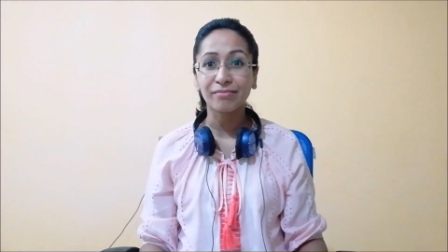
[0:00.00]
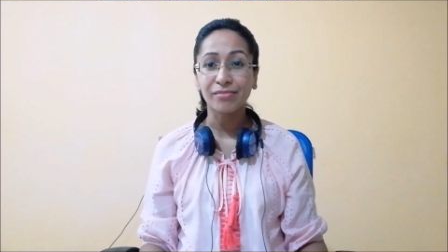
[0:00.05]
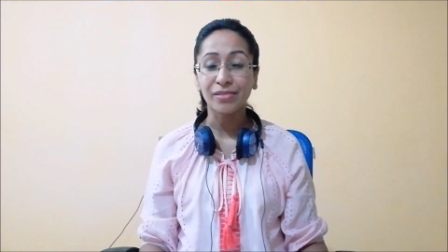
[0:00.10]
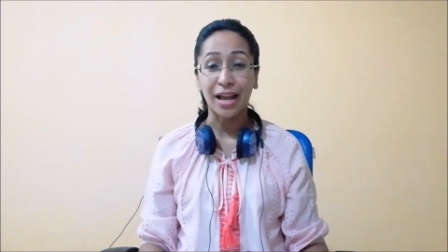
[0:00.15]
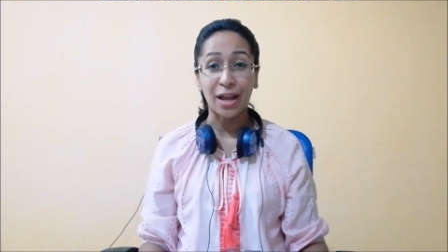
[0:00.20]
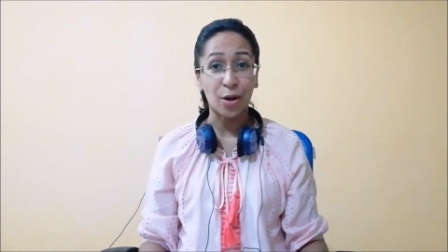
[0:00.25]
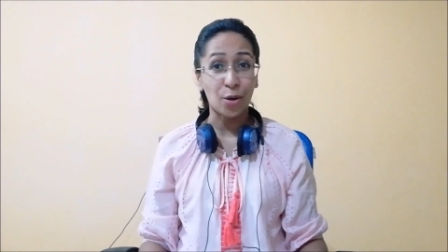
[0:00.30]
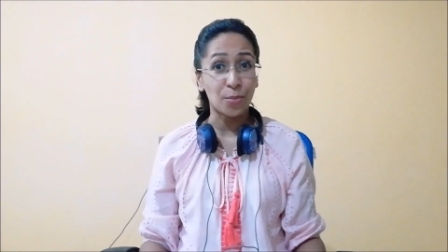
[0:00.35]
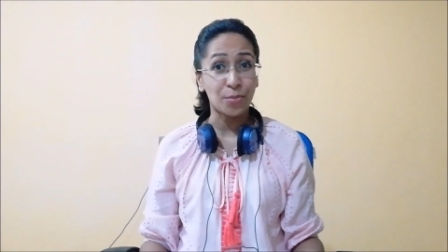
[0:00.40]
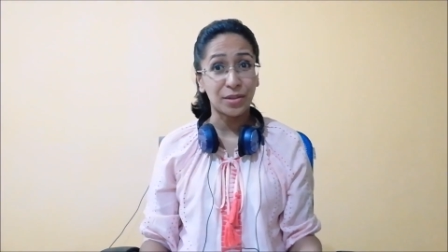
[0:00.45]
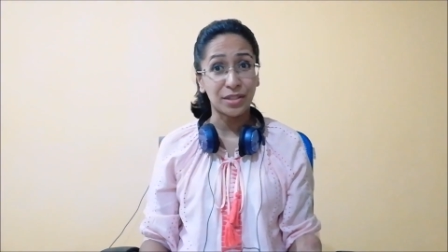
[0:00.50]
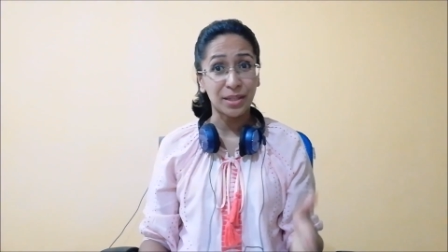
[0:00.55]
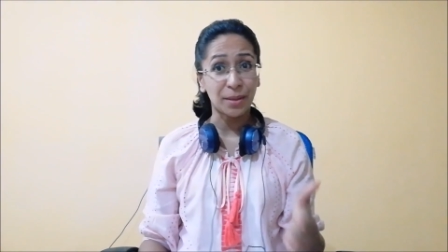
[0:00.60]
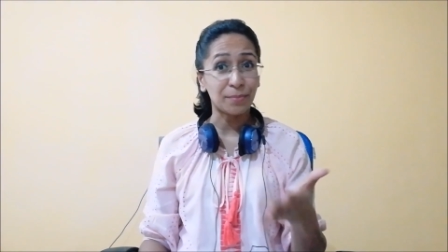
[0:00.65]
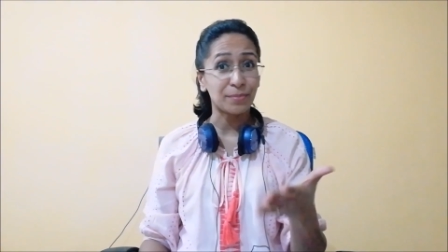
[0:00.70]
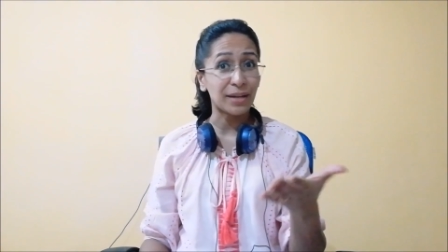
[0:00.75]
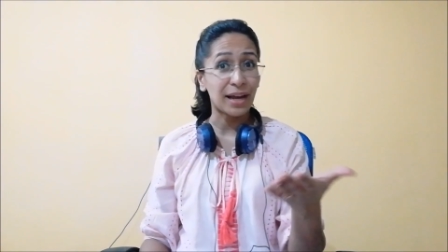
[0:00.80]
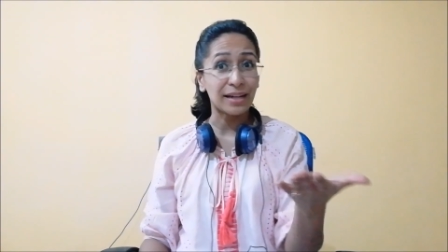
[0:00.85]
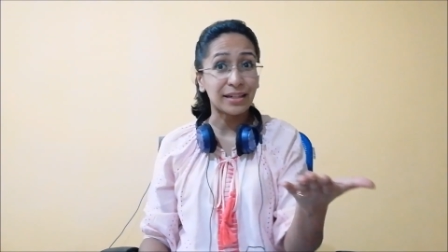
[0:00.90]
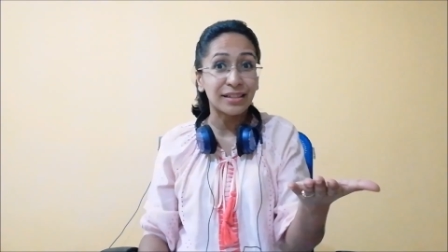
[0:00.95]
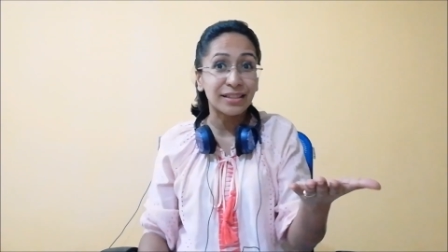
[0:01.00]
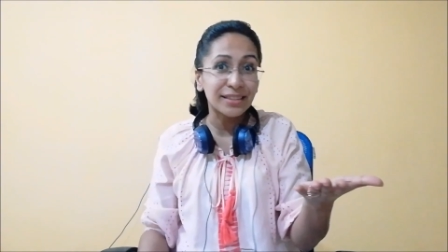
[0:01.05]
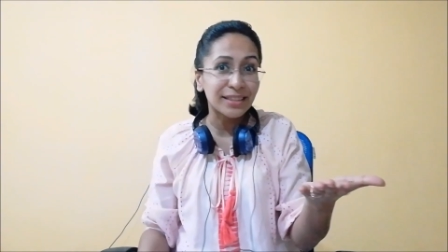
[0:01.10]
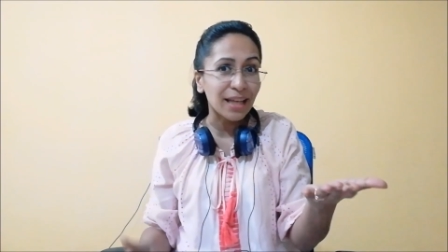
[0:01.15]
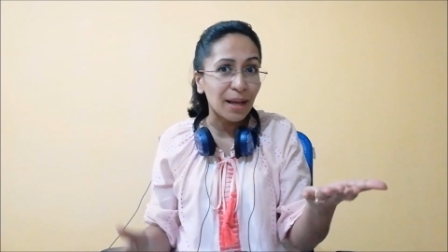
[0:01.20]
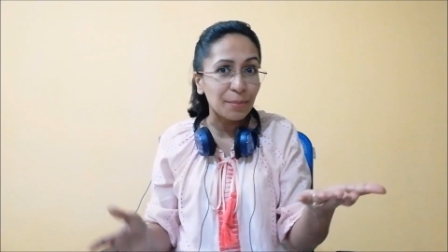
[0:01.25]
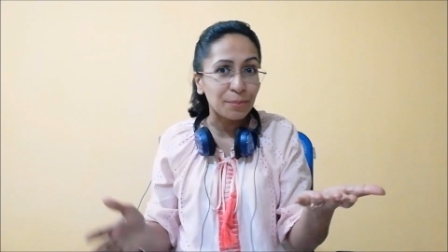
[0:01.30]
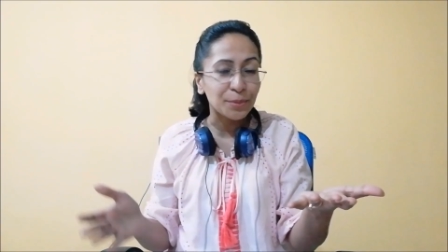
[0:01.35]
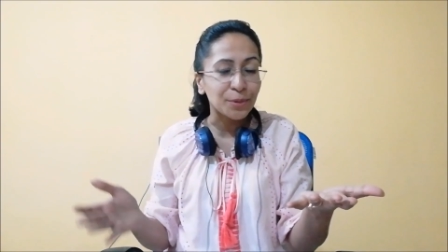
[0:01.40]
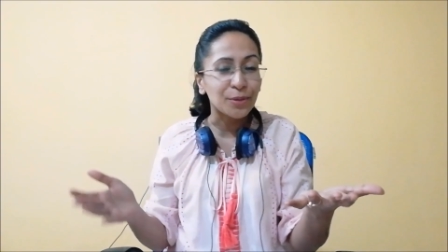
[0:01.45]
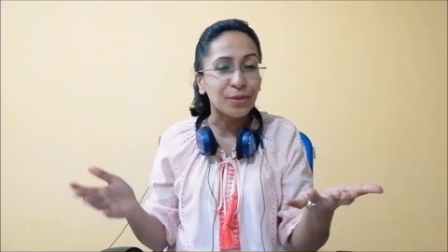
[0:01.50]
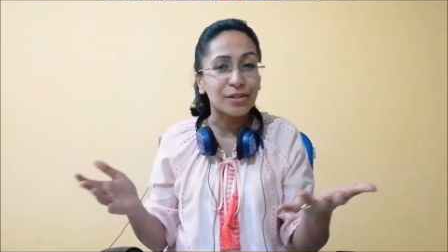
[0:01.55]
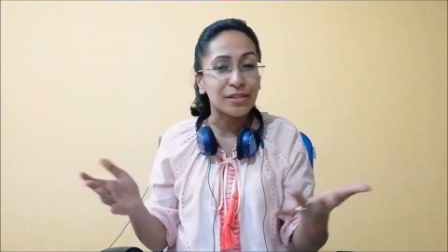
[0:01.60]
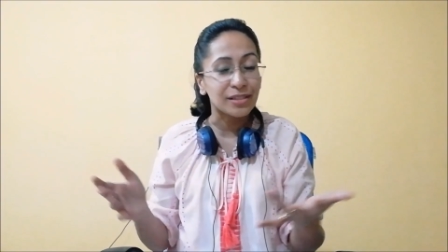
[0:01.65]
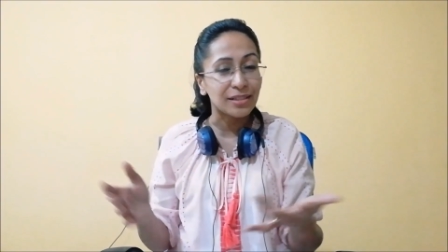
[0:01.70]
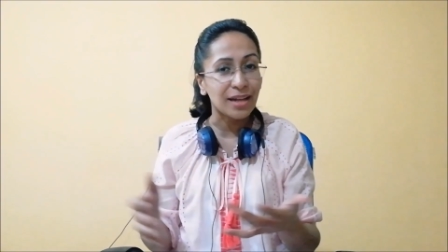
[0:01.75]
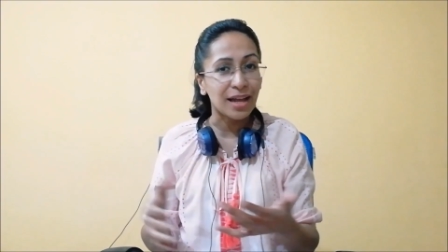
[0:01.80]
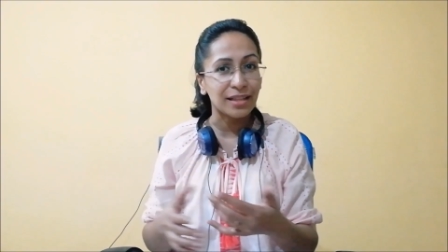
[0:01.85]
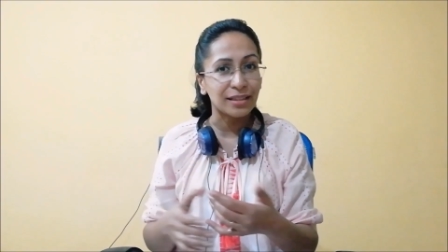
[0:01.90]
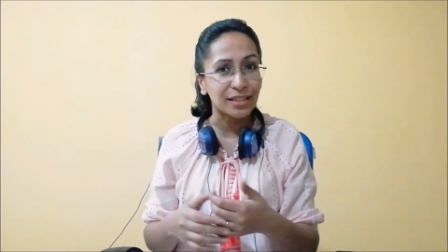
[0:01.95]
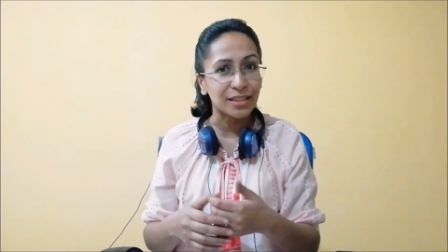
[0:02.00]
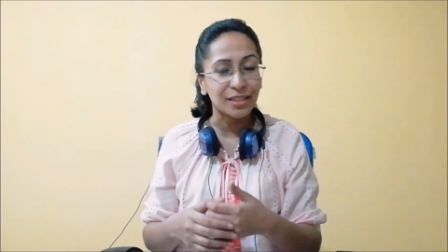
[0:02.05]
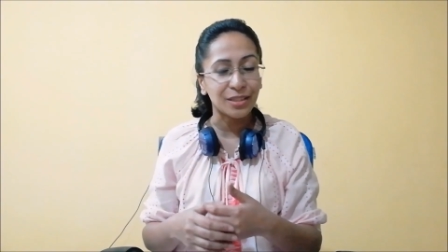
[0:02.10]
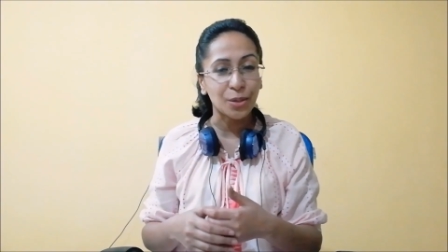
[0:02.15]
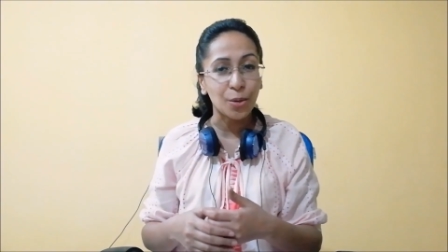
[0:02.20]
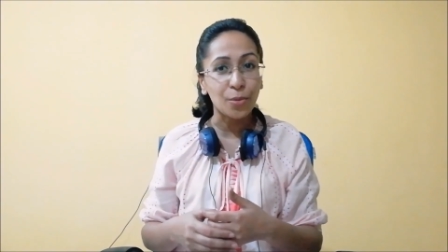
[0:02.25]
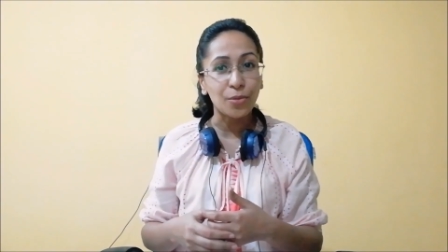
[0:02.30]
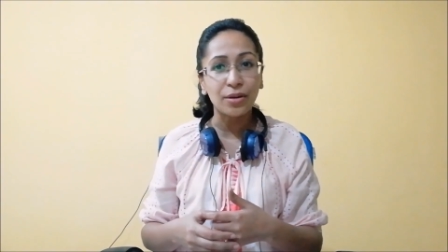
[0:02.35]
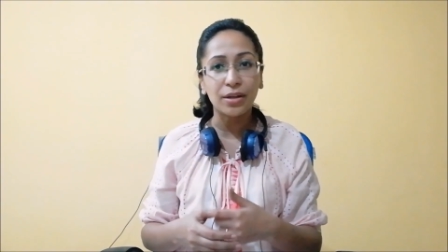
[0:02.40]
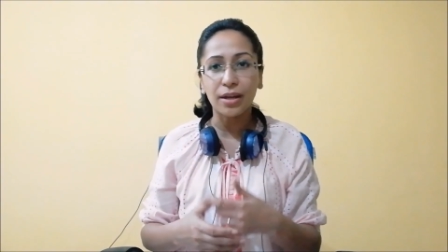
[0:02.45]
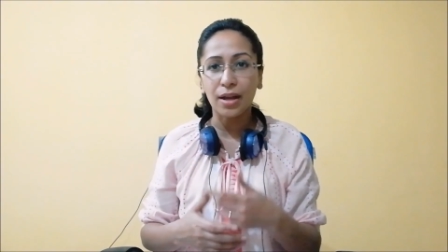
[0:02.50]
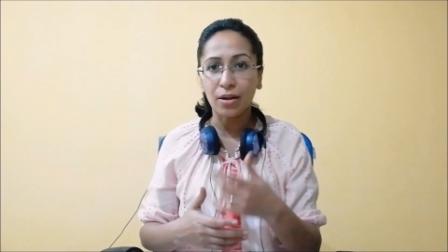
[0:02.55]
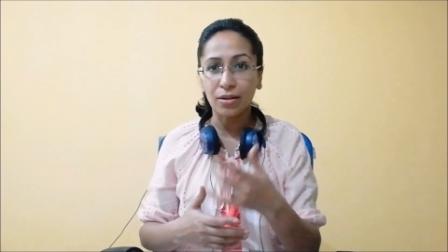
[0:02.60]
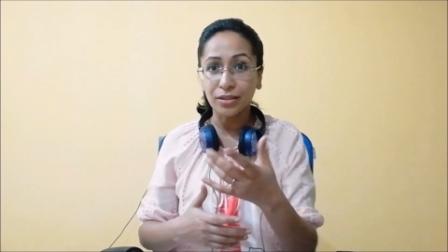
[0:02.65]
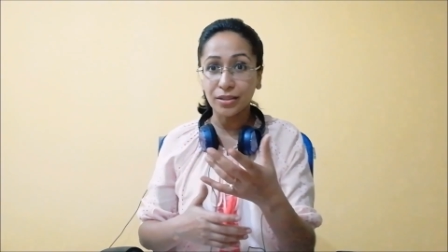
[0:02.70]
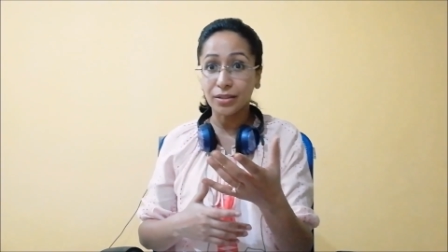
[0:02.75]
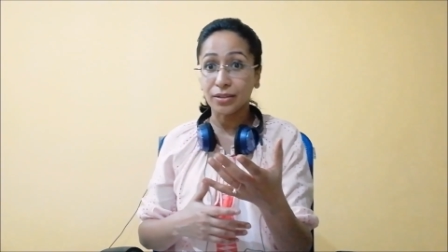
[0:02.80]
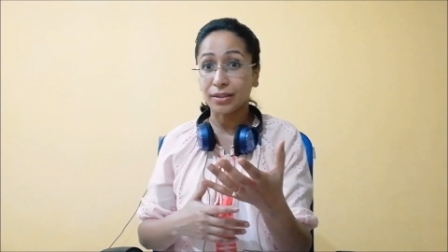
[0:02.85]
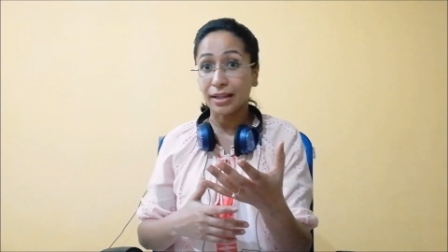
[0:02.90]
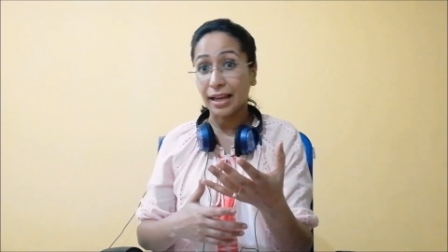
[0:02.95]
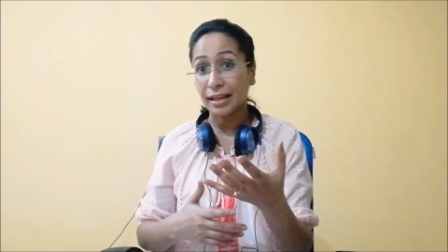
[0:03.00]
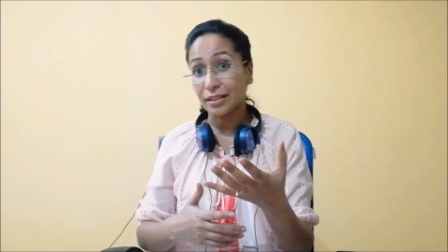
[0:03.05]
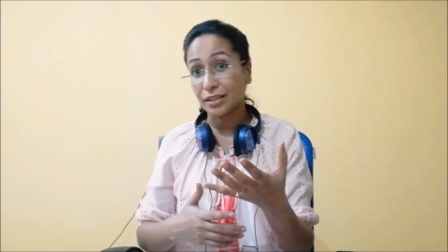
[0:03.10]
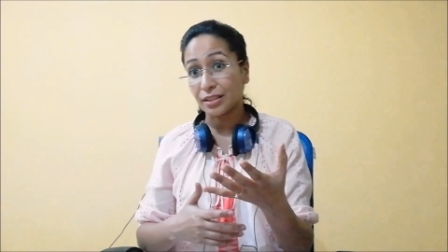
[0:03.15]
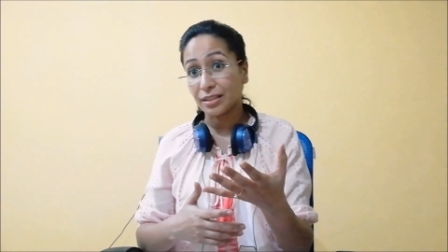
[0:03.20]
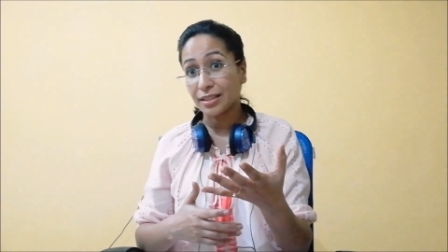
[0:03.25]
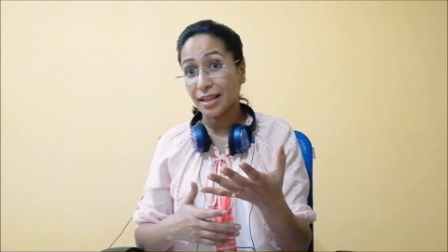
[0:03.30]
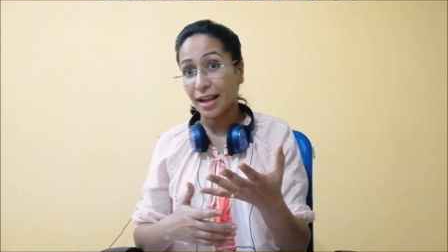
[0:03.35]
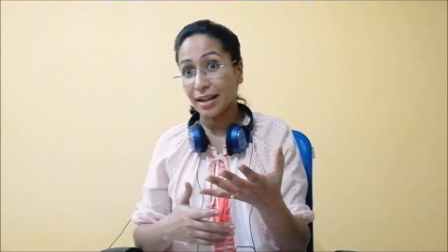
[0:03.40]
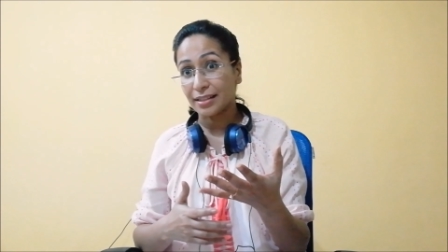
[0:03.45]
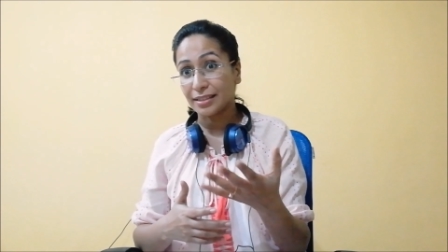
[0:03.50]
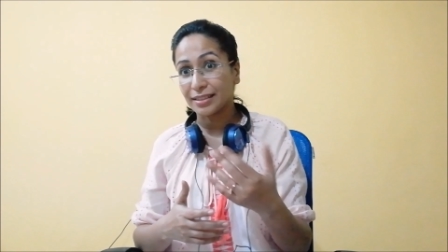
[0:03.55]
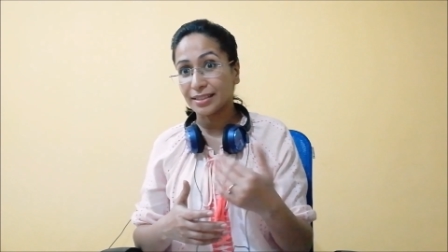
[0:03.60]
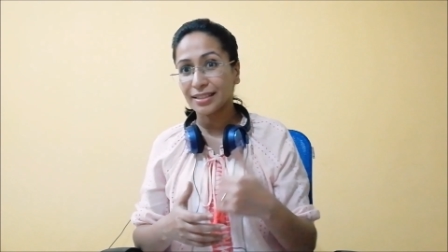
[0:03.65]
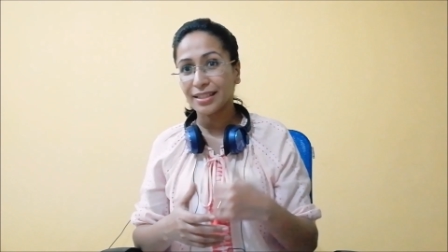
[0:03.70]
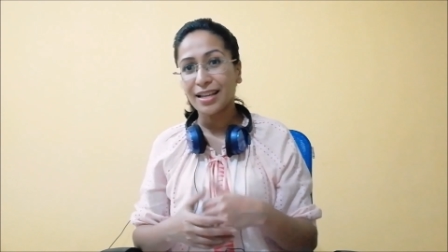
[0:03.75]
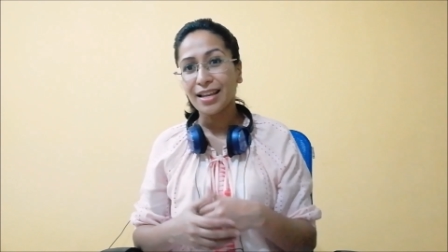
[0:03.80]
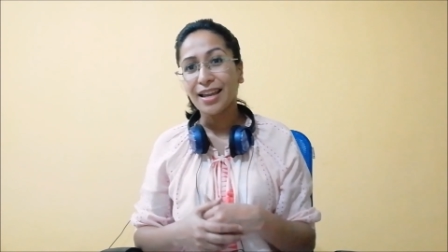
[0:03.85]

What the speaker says: I hope the subtitles helped you understand the story and also get the signs.